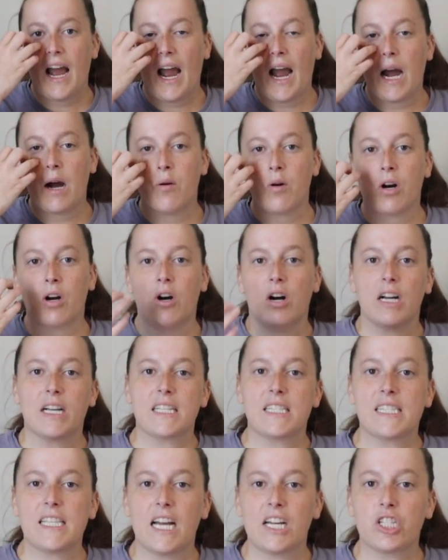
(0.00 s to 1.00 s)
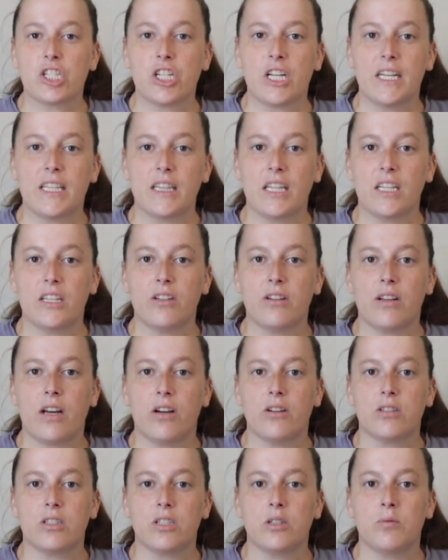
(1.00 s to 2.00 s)
hour long session that you
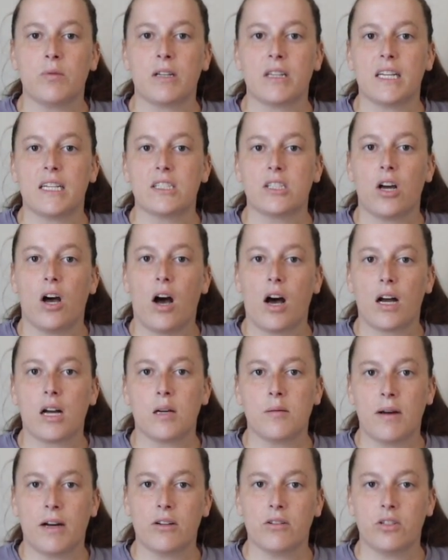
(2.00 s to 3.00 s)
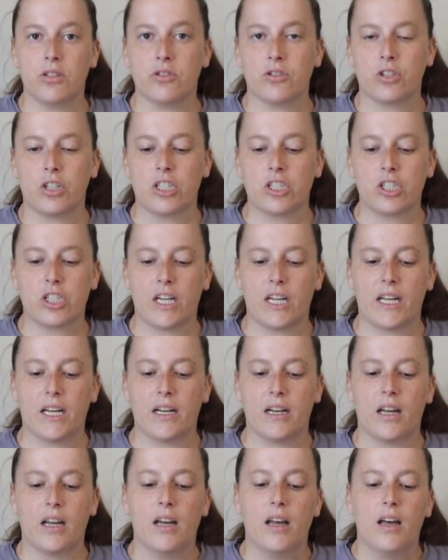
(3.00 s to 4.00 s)
go to where they talk about
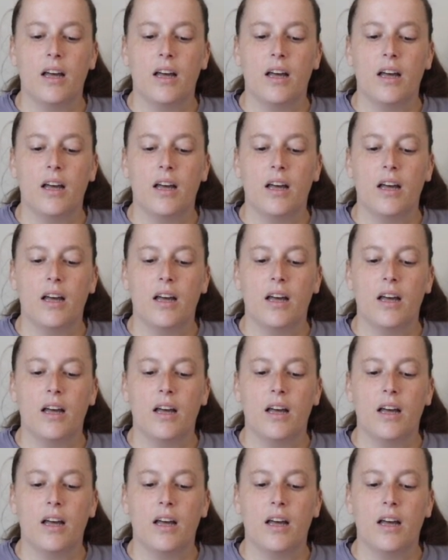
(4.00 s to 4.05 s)
nutrition.